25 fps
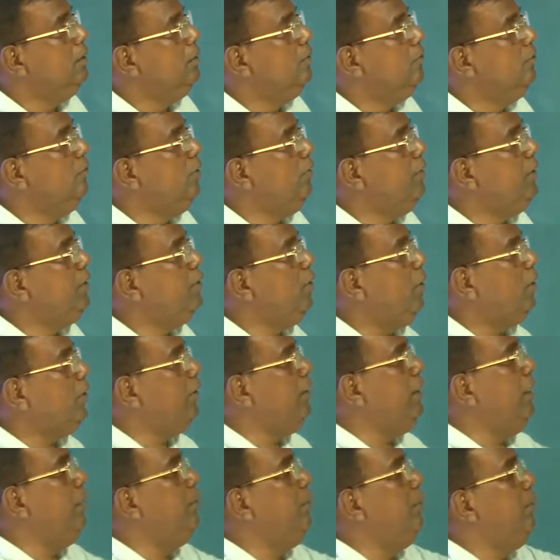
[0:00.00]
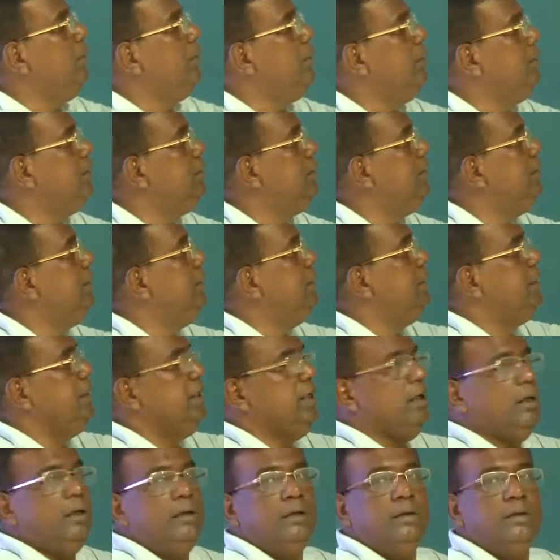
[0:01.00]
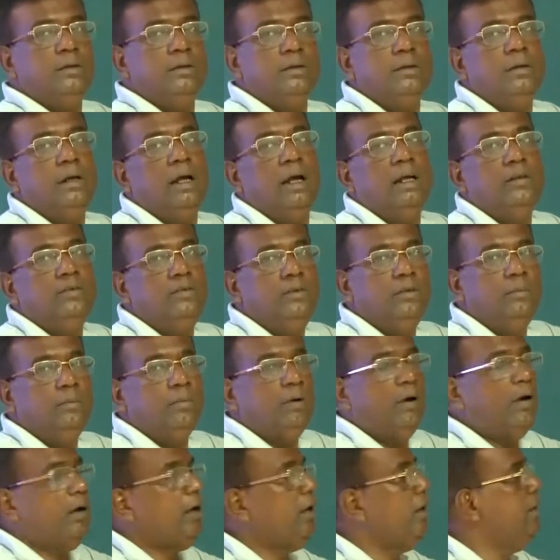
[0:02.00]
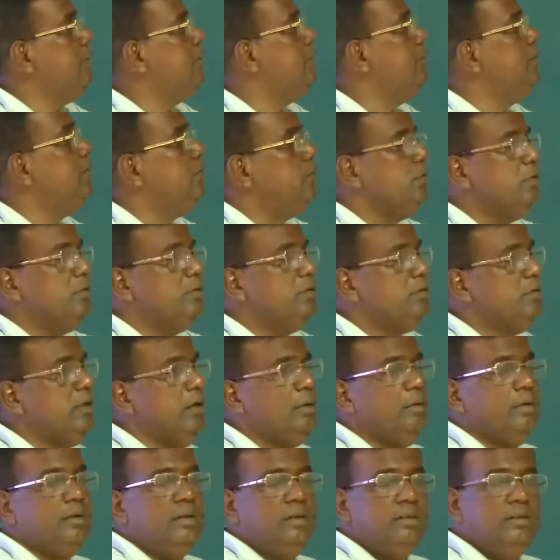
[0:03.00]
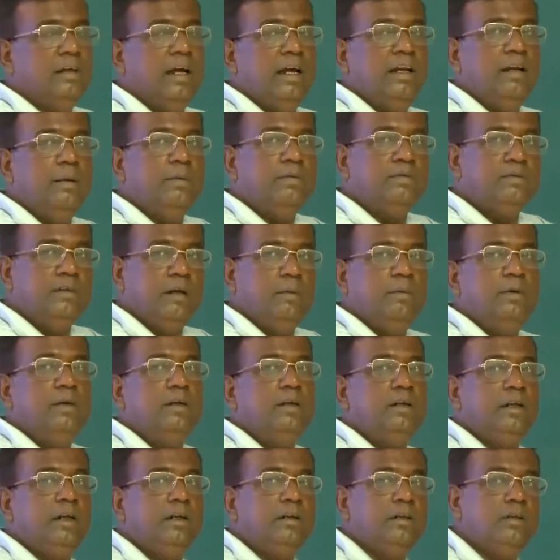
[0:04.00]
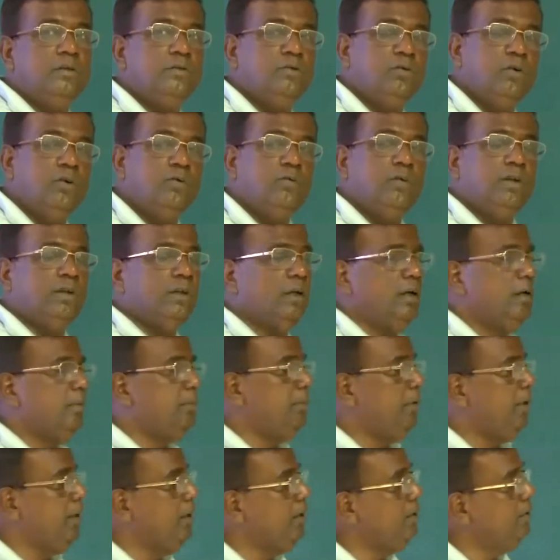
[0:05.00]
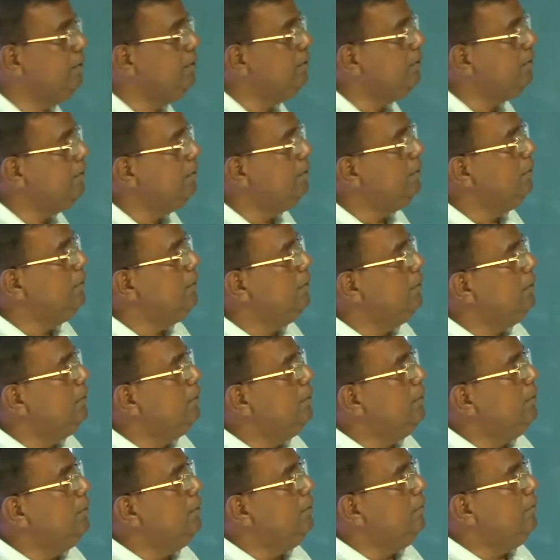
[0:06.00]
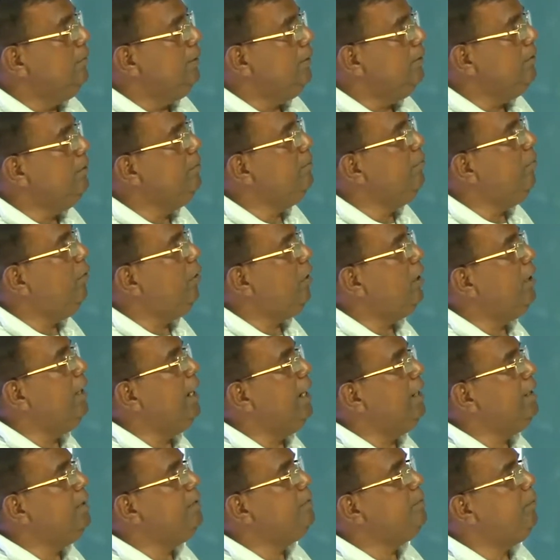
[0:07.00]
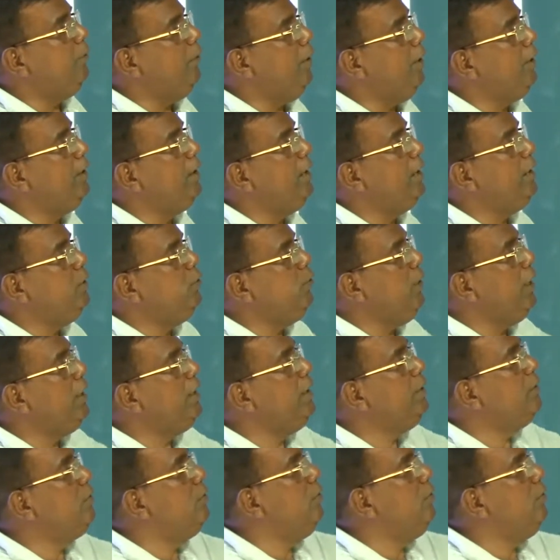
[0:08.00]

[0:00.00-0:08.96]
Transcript: We will be talking about this in detail as we progress into design of stability and control for the airplane. But it is important at this point that you at least